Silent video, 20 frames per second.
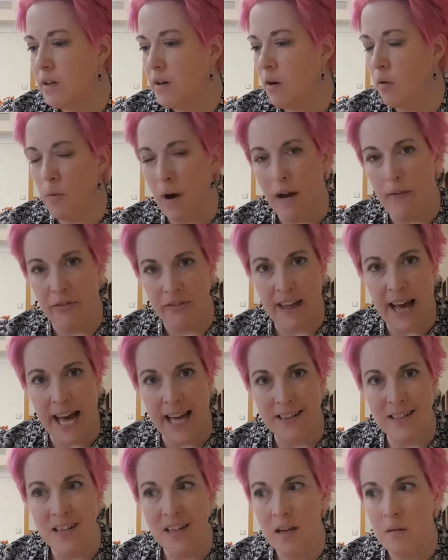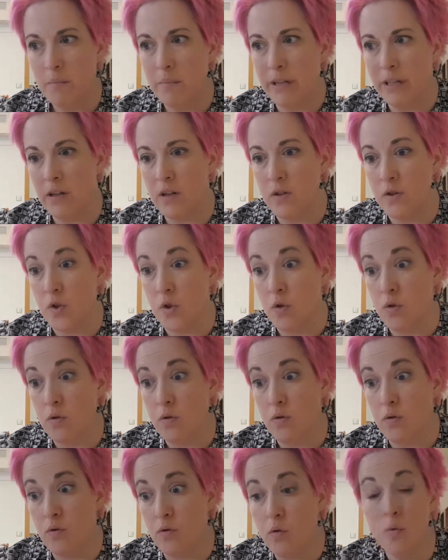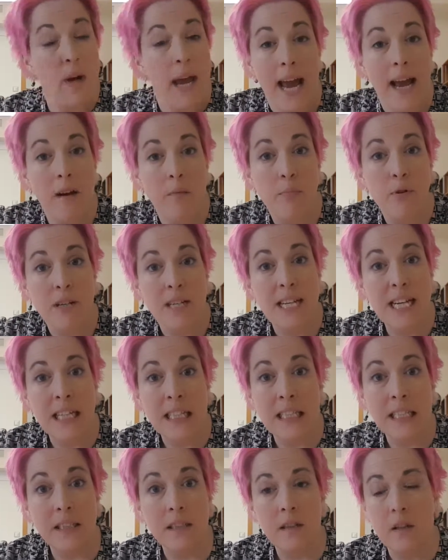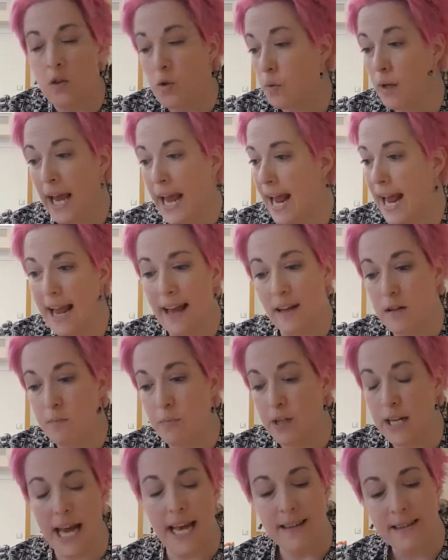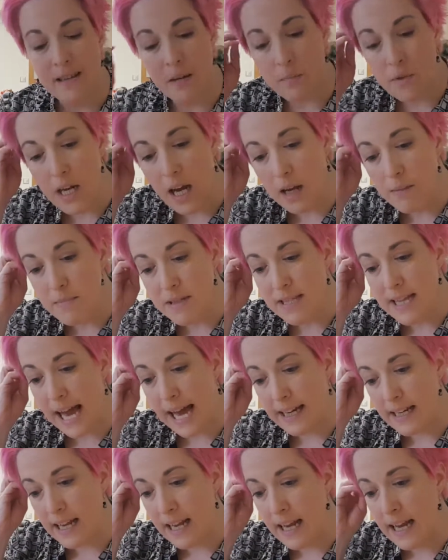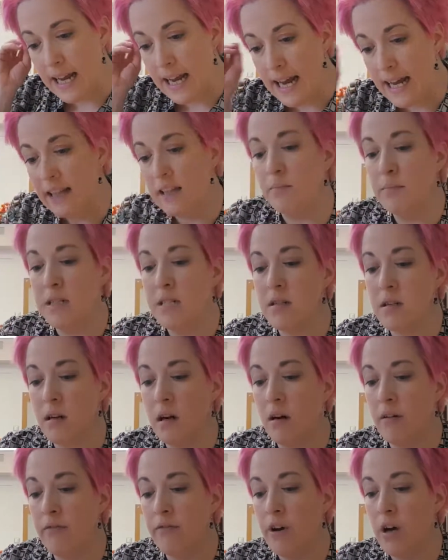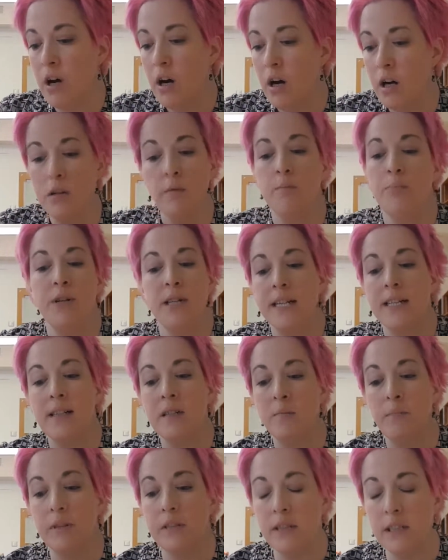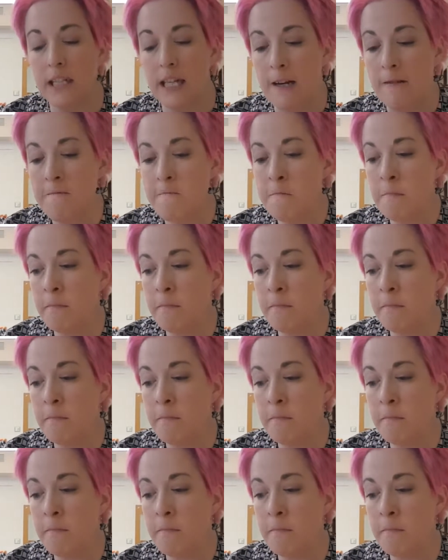around that, because you can't predict it. You can't, and sometimes that element of unpredictability